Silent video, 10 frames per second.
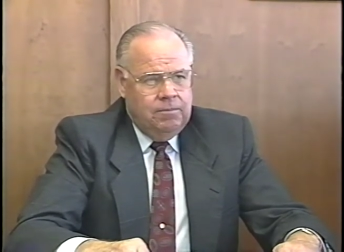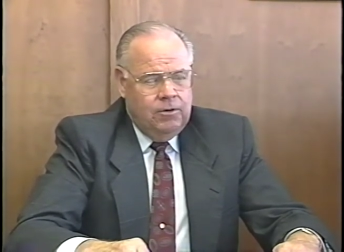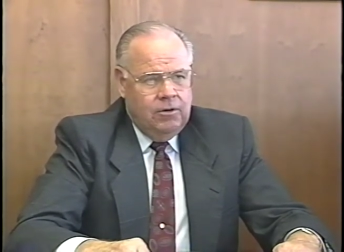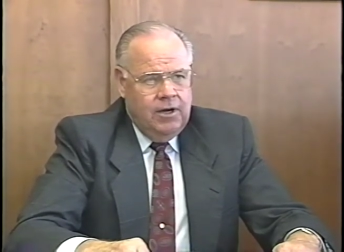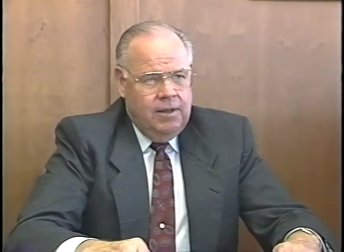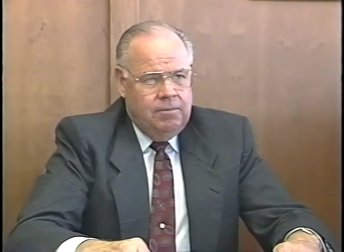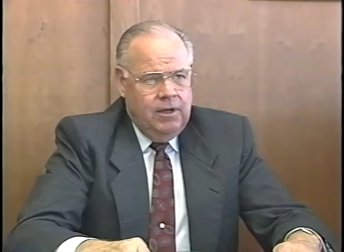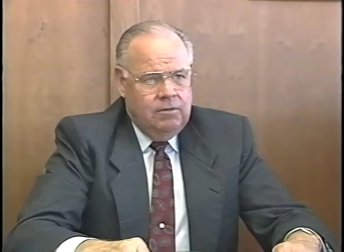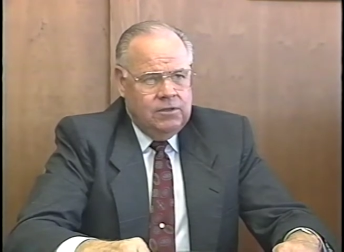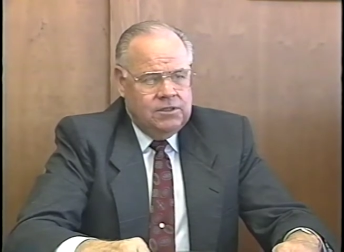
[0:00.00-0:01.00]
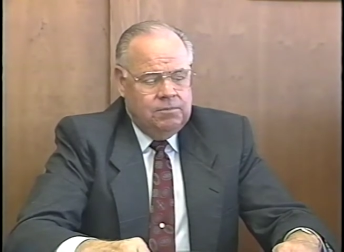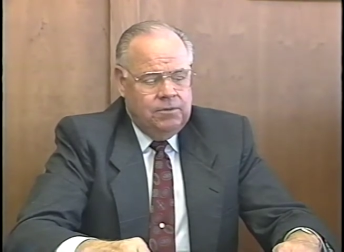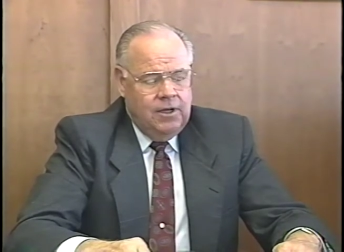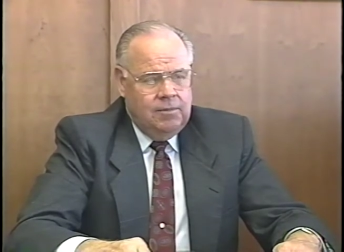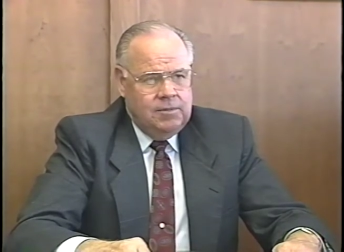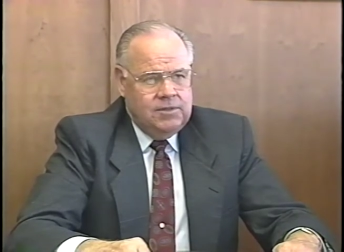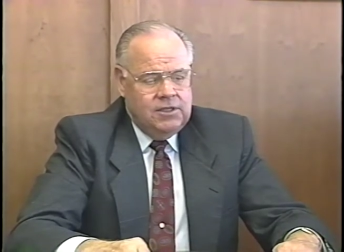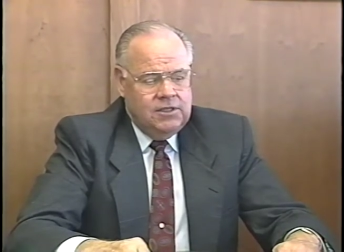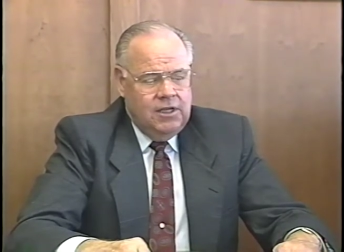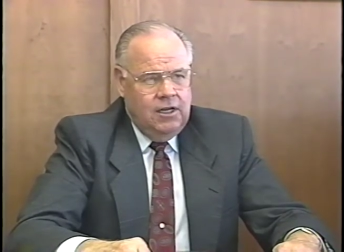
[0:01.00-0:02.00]
program met with some problems,
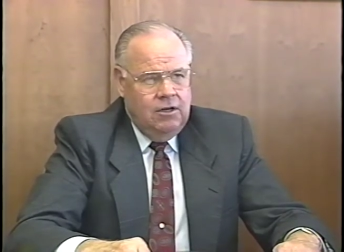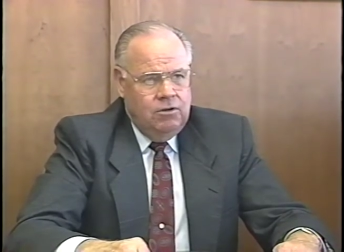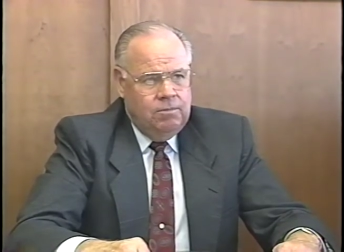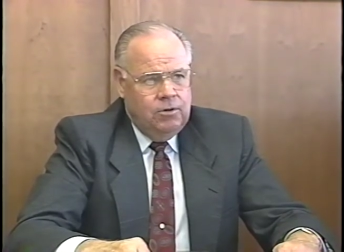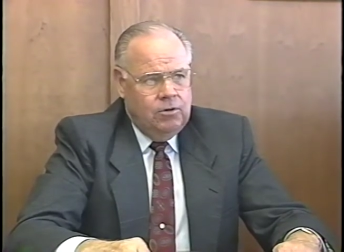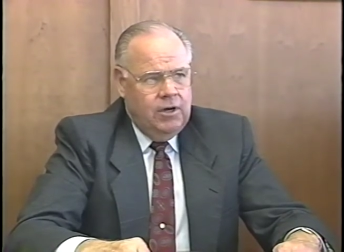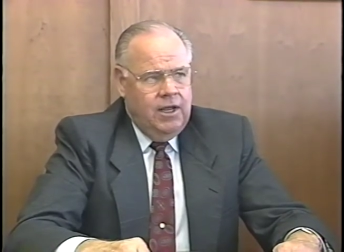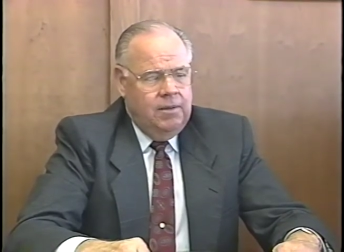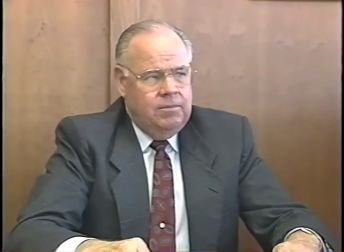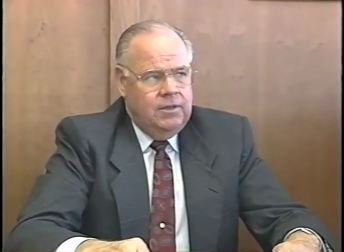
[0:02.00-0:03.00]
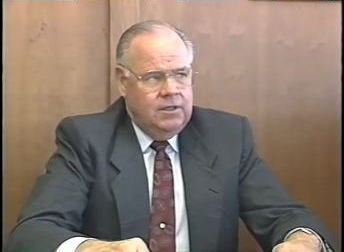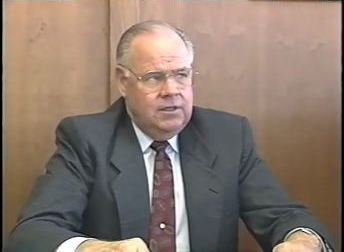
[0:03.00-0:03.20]
as any new program,